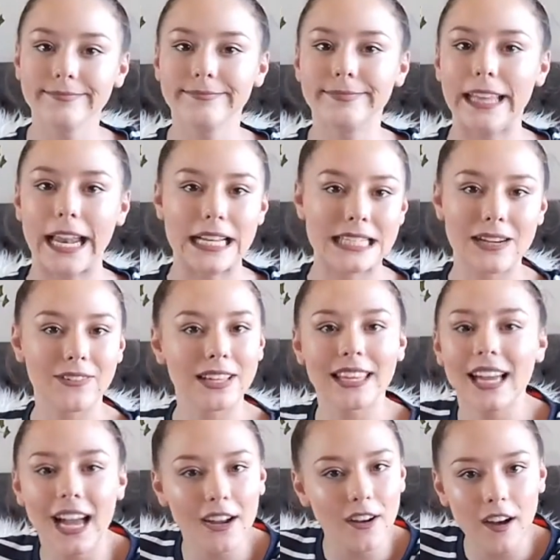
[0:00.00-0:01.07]
that is everything
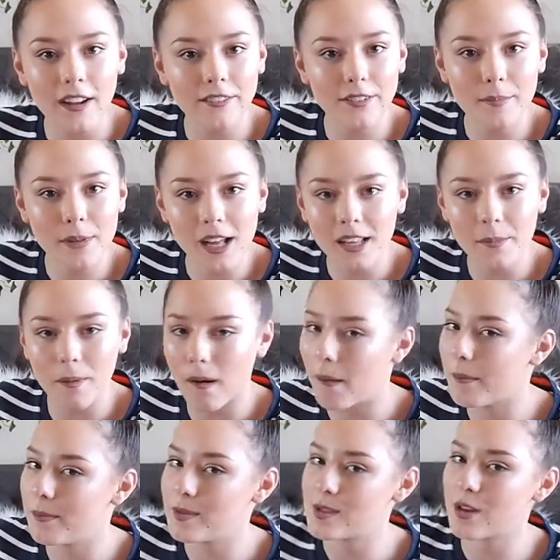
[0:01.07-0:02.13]
I got from
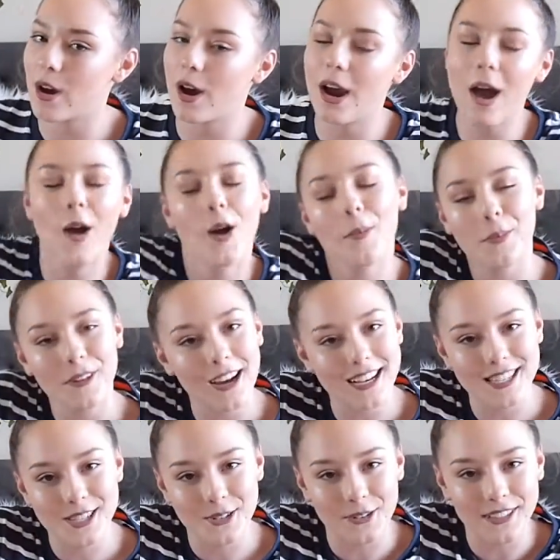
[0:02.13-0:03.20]
Colourpop. So I hope you
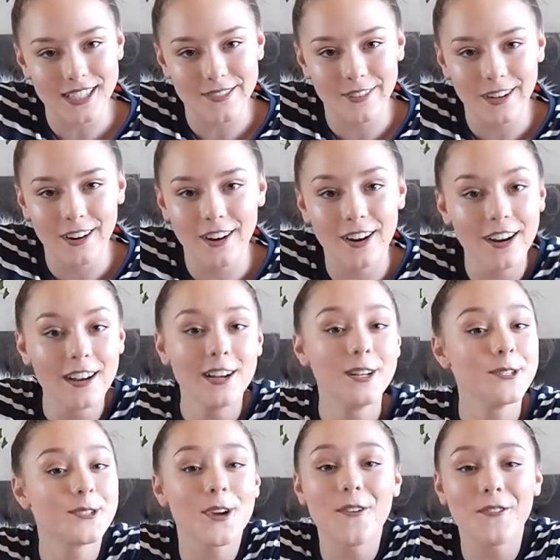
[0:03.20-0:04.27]
guys enjoyed this video.
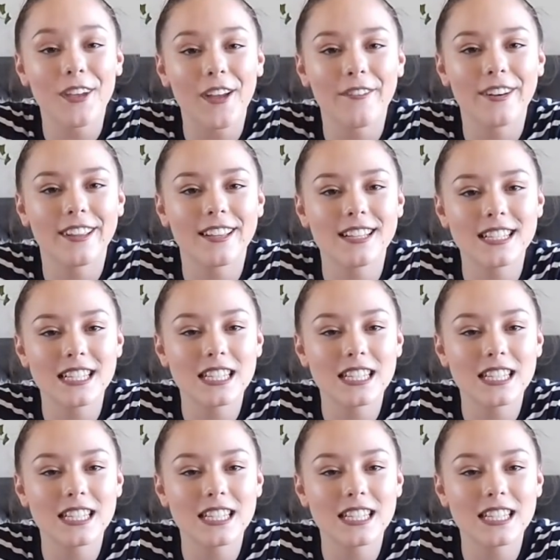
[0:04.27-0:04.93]
Don't forget